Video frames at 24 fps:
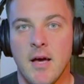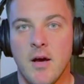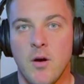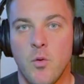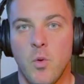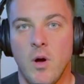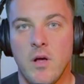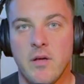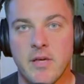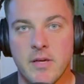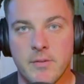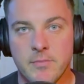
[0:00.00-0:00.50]

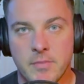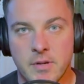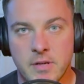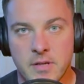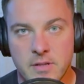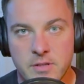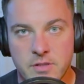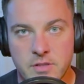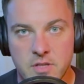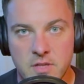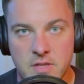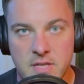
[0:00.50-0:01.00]
Welcome
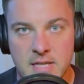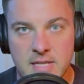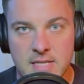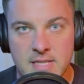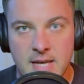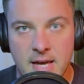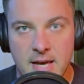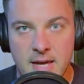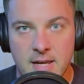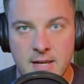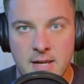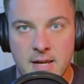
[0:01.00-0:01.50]
to the
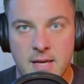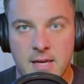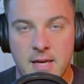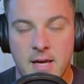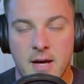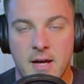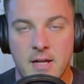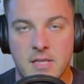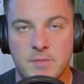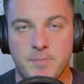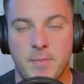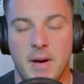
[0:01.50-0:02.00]
10
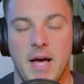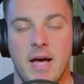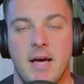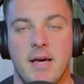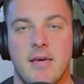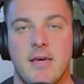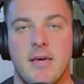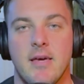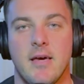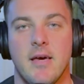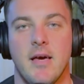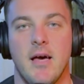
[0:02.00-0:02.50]
Yards
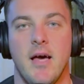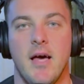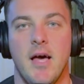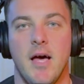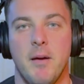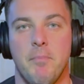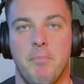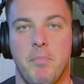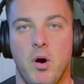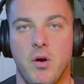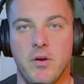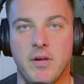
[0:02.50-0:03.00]
Back
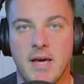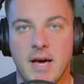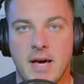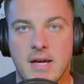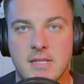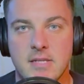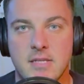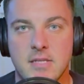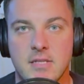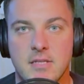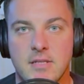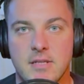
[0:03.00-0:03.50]

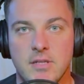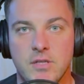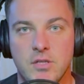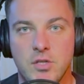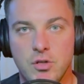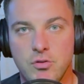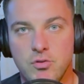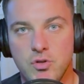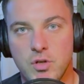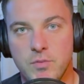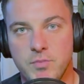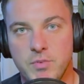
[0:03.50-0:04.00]
podcast,
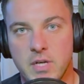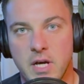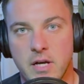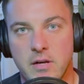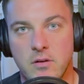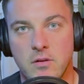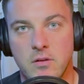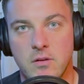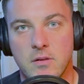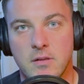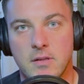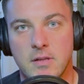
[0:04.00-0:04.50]
YouTube
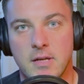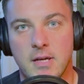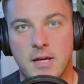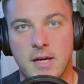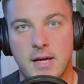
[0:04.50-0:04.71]
channel,